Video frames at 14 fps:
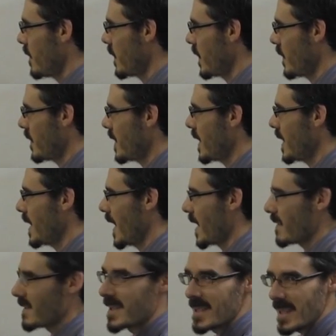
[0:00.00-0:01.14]
15
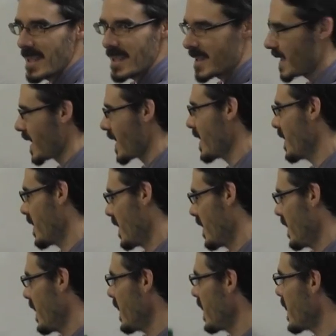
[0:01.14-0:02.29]
out of 60
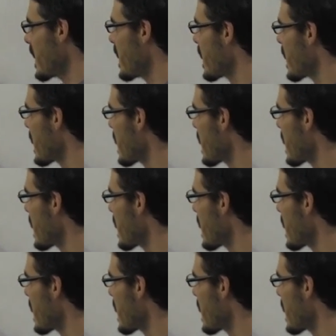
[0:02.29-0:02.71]
is the